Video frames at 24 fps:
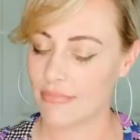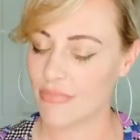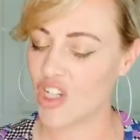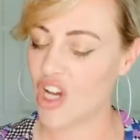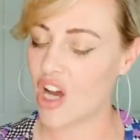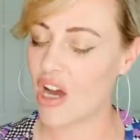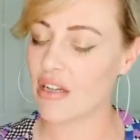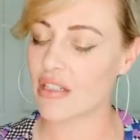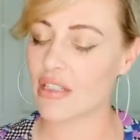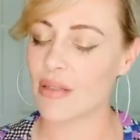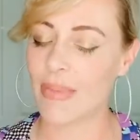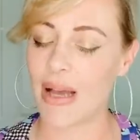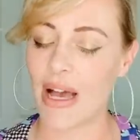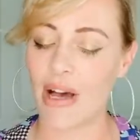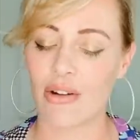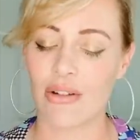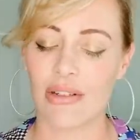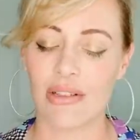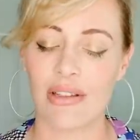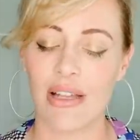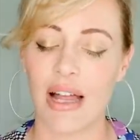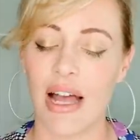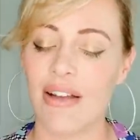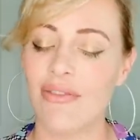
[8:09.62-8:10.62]
talked about
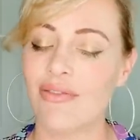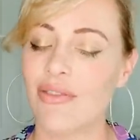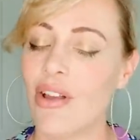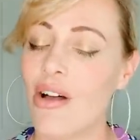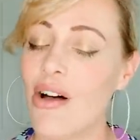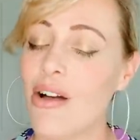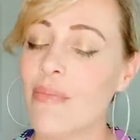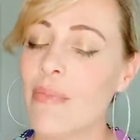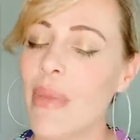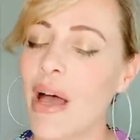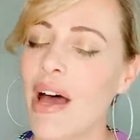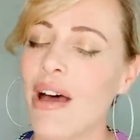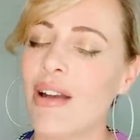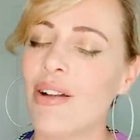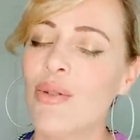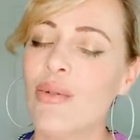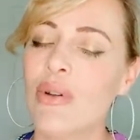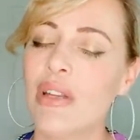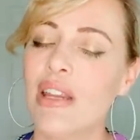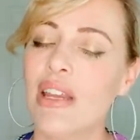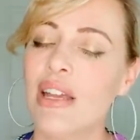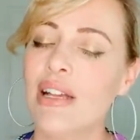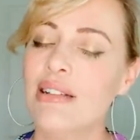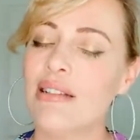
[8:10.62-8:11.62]
her lifelong battle
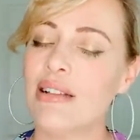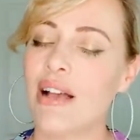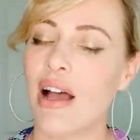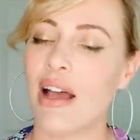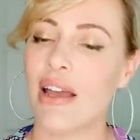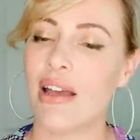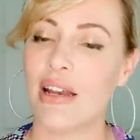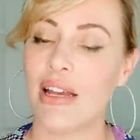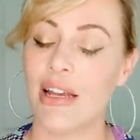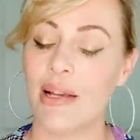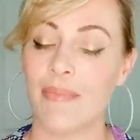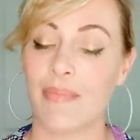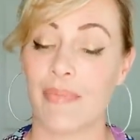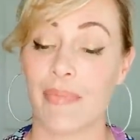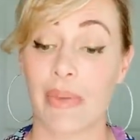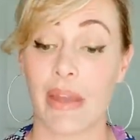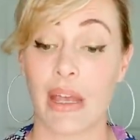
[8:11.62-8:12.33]
with anxiety.